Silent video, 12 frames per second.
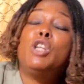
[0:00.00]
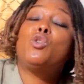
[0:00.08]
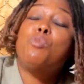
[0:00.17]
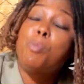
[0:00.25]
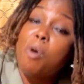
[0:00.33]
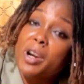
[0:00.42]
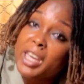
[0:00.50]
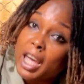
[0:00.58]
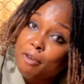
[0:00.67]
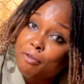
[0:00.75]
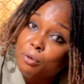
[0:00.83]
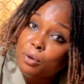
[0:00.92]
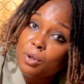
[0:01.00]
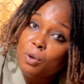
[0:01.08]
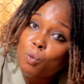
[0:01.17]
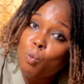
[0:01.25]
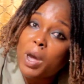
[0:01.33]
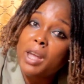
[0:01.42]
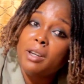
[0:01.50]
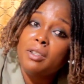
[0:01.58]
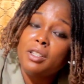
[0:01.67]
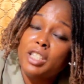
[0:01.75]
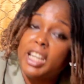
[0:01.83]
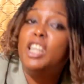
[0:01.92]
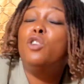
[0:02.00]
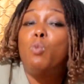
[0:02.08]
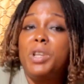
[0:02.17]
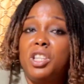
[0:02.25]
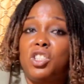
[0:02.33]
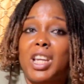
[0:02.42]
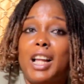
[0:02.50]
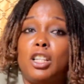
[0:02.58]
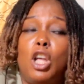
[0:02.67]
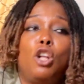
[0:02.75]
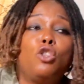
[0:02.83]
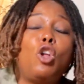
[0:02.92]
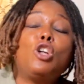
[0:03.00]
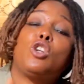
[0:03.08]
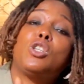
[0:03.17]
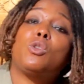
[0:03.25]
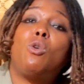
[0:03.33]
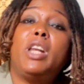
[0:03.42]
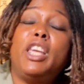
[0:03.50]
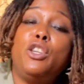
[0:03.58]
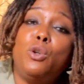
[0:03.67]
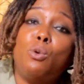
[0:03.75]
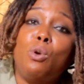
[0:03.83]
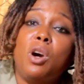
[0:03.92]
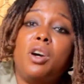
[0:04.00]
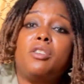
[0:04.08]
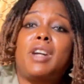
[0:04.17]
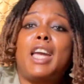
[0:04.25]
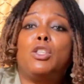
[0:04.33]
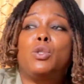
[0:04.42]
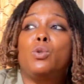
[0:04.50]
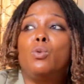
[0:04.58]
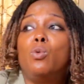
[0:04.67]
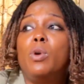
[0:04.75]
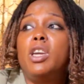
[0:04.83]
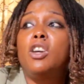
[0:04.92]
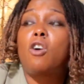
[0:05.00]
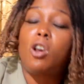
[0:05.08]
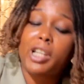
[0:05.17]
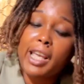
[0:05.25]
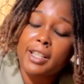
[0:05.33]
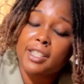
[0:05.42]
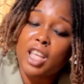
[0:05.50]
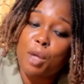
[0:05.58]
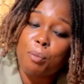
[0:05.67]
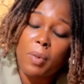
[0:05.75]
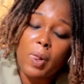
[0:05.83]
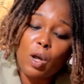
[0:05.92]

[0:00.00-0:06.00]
to be more careful when dealing with the child. Not just only you, try to inculcate them